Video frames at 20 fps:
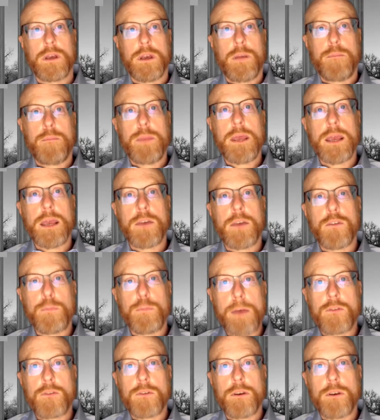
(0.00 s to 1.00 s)
being
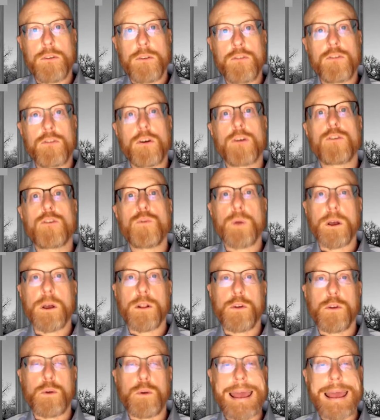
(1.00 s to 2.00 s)
especially sure to
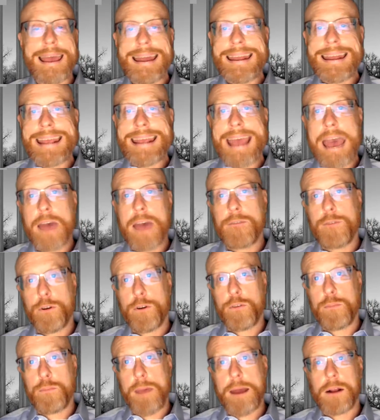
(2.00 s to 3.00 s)
include any
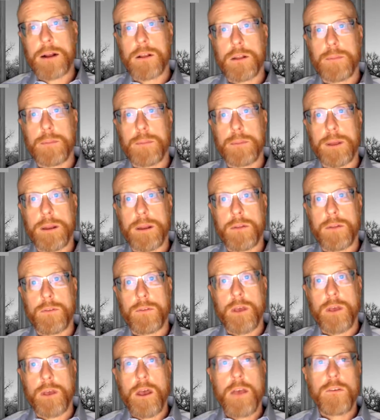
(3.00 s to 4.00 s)
adverse medical opinions
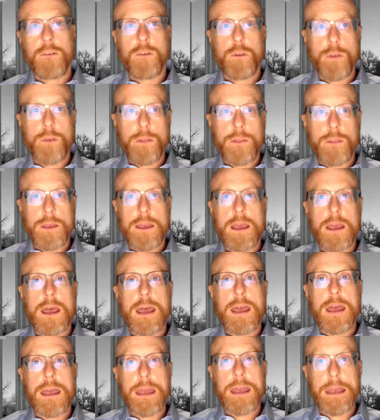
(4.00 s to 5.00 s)
so that the
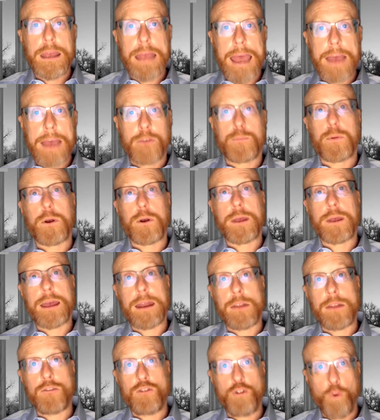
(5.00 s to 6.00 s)
expert can
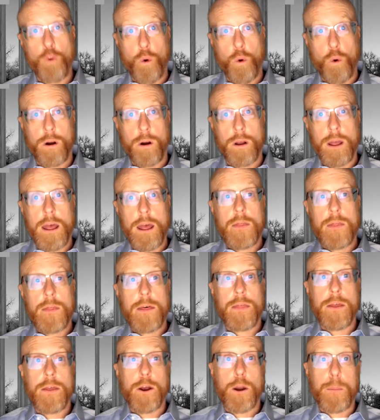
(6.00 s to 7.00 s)
ensure
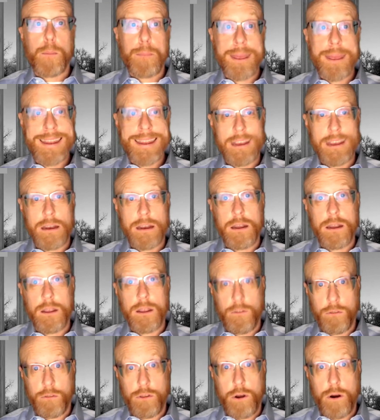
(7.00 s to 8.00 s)
that their opinion
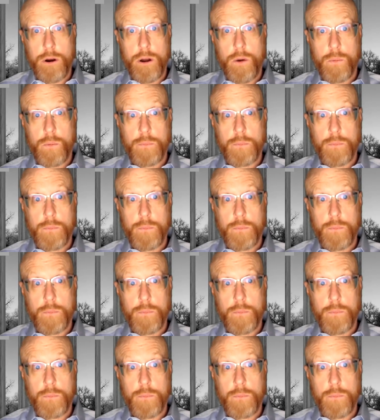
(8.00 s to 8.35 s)
is thorough.